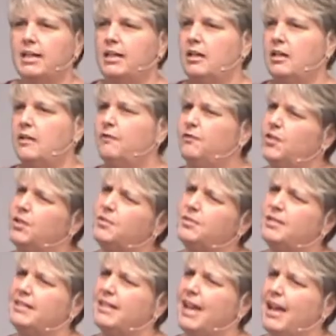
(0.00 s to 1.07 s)
and it
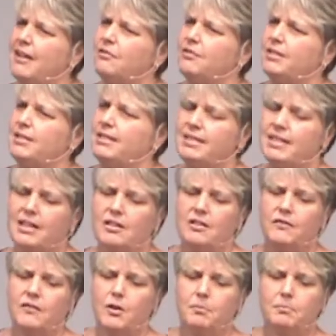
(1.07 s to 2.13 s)
infuses every cell
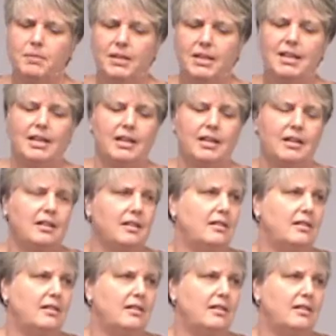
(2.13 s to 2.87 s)
of our being.